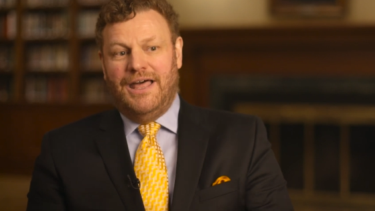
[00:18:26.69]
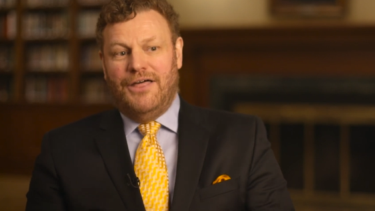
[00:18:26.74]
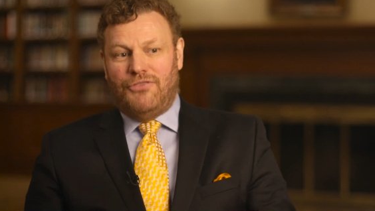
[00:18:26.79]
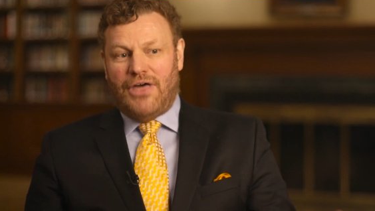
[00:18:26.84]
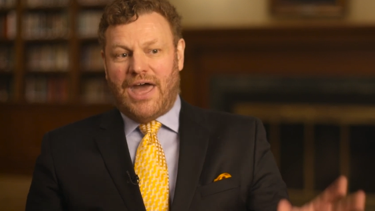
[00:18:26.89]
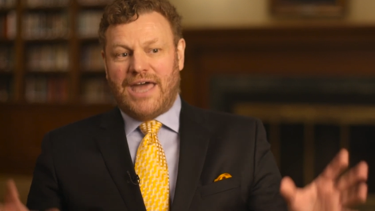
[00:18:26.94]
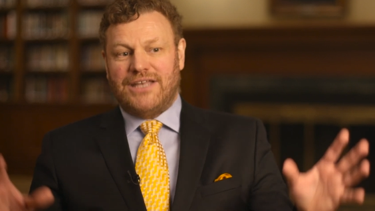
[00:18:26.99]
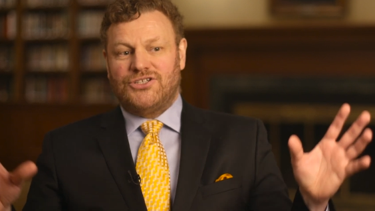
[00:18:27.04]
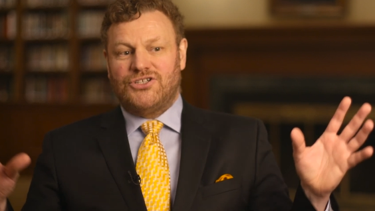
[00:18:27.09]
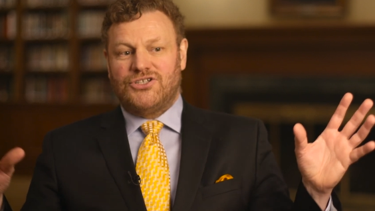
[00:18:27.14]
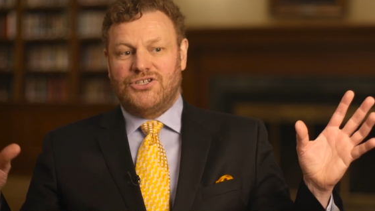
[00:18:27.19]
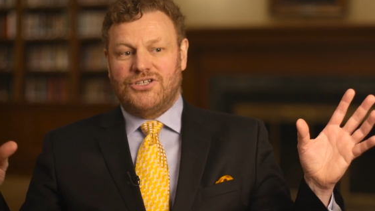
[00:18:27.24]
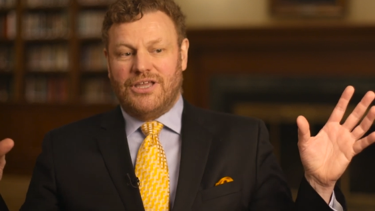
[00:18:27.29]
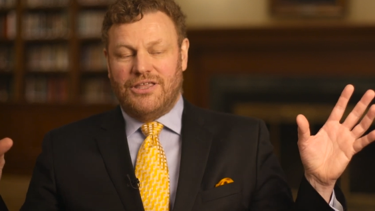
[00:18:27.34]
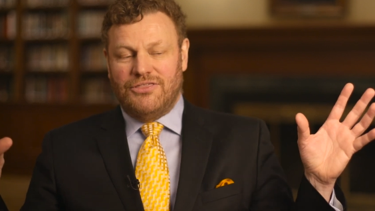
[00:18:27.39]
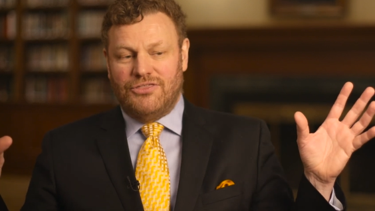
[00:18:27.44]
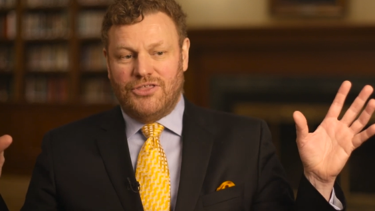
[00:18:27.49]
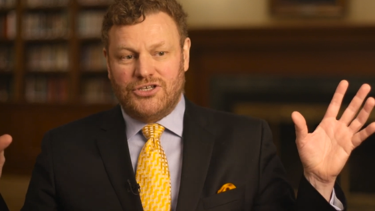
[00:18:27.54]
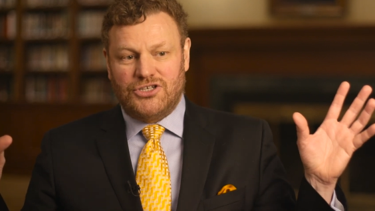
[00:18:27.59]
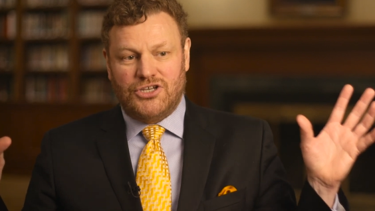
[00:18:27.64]
That's
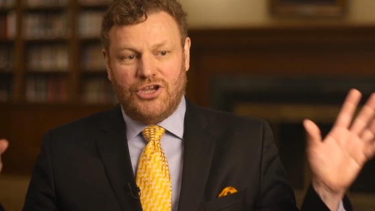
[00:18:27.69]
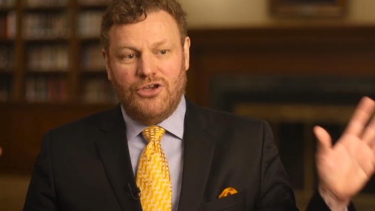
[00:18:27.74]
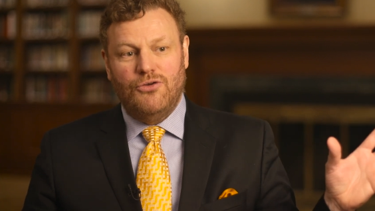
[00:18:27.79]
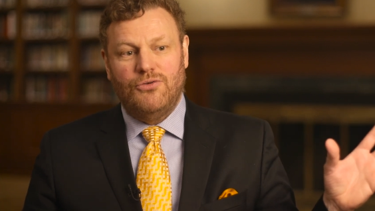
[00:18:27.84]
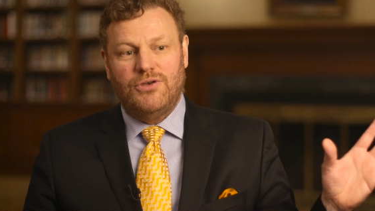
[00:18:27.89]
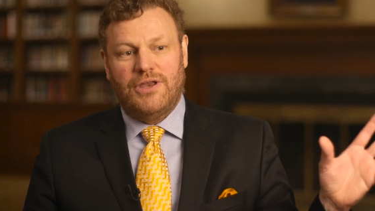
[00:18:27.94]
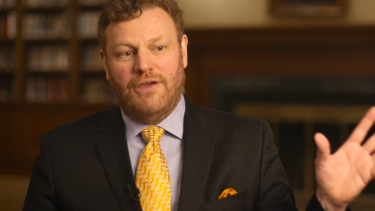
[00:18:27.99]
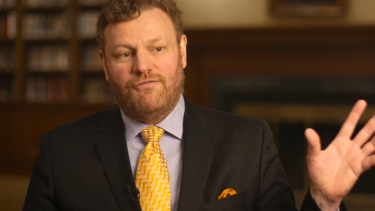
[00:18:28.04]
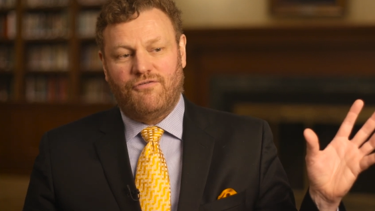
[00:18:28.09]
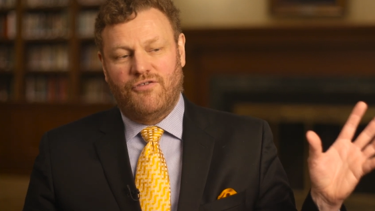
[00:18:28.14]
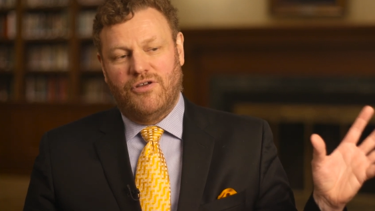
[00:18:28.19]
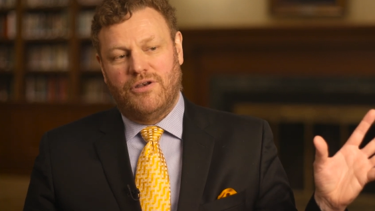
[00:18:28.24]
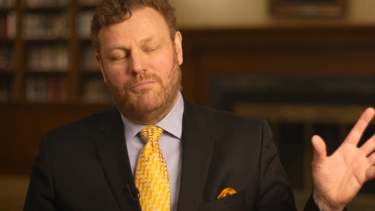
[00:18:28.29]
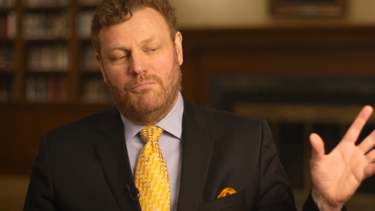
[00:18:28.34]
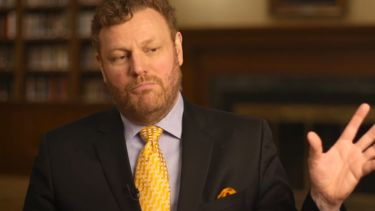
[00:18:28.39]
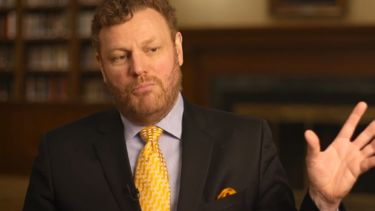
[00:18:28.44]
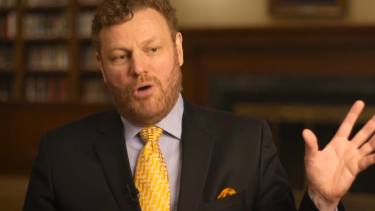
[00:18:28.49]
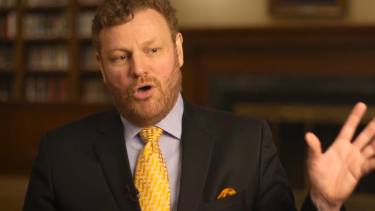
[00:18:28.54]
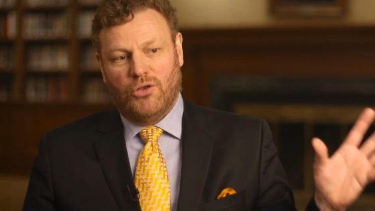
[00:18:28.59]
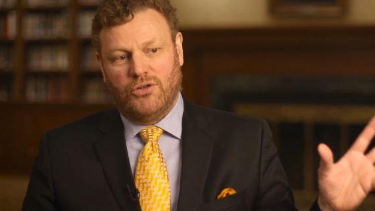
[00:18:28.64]
the two
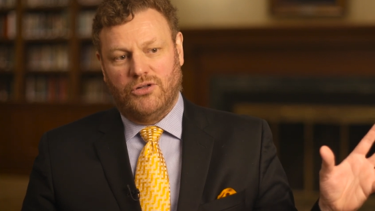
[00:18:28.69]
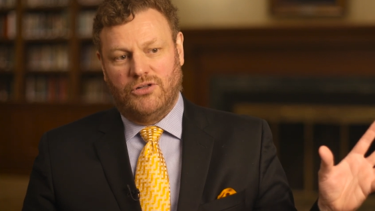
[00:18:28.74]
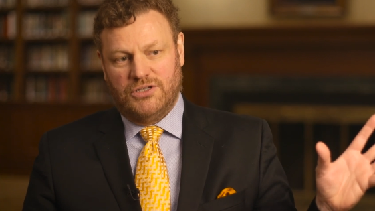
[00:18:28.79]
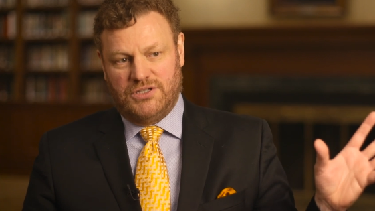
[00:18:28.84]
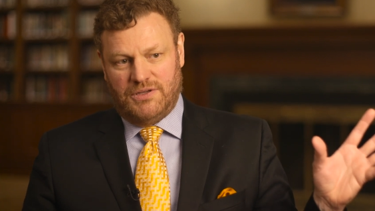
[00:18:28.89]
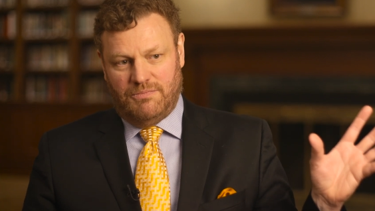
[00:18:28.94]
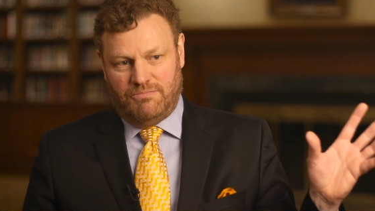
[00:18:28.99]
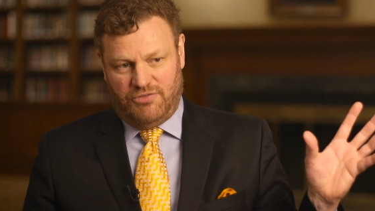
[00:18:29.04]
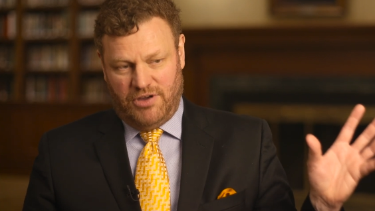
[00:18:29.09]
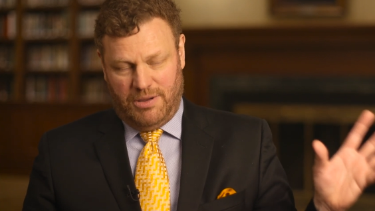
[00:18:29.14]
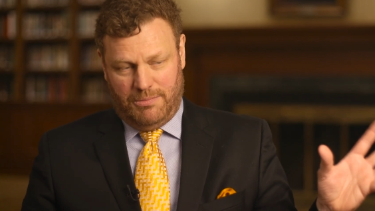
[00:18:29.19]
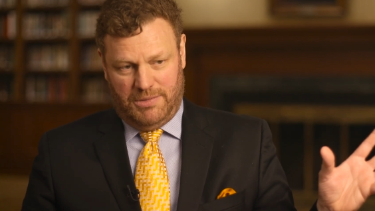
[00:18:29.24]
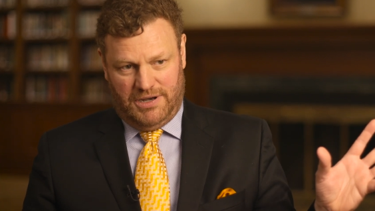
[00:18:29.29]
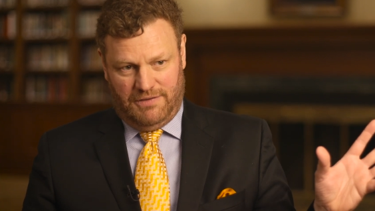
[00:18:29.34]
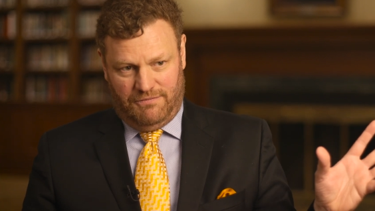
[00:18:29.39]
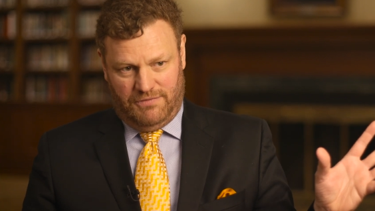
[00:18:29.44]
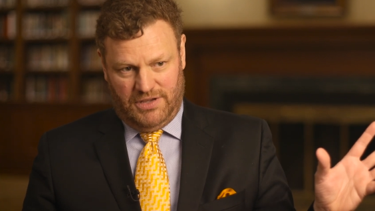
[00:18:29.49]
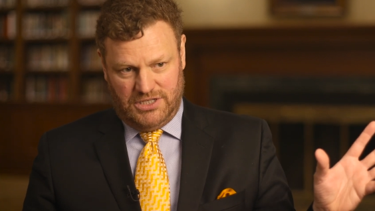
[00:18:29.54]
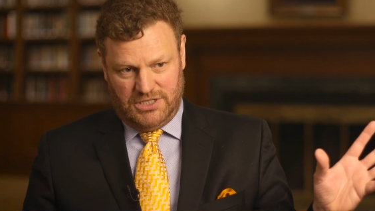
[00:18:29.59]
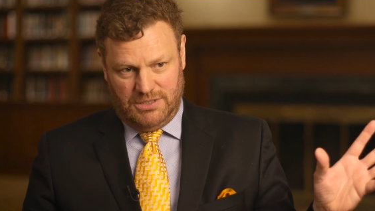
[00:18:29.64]
different models of
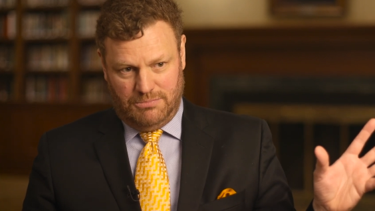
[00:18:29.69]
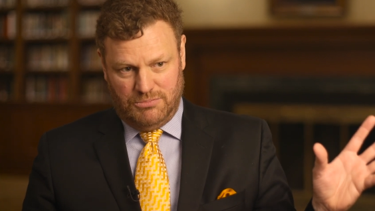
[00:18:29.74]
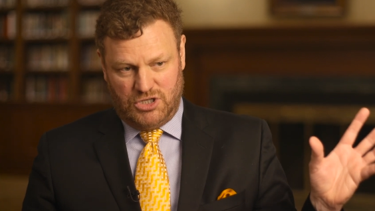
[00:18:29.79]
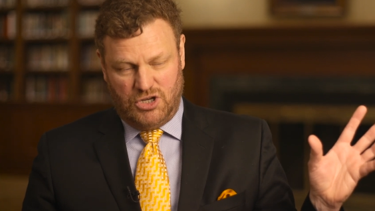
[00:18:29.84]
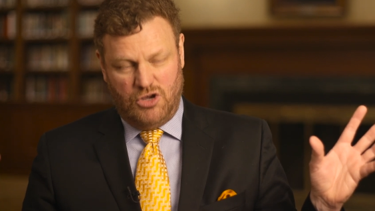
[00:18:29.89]
primitivism,